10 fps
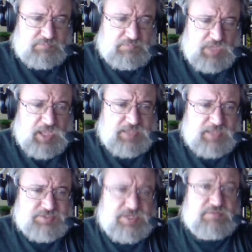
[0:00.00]
There's
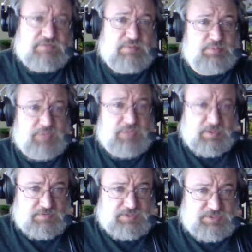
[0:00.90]
another Robe of
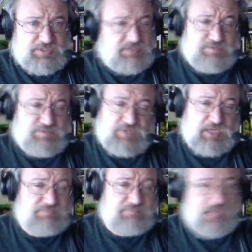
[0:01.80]
Bones. This one I
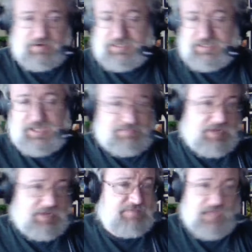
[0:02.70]
already had
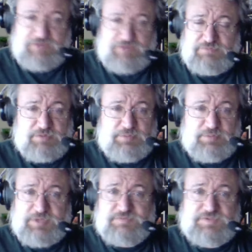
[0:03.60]
modified Robe of
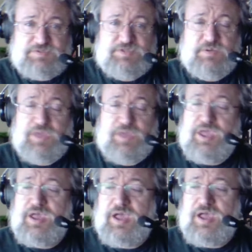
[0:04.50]
Bones, so
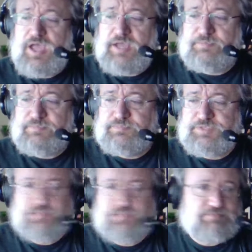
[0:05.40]

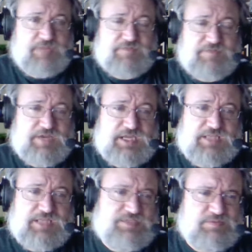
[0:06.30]
just modified it again.
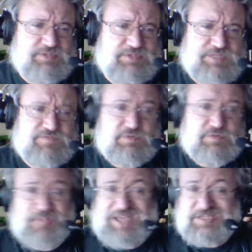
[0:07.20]
This one has fewer
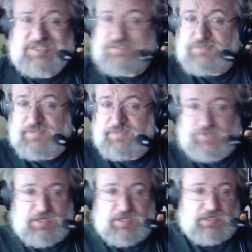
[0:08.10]
patches left on it.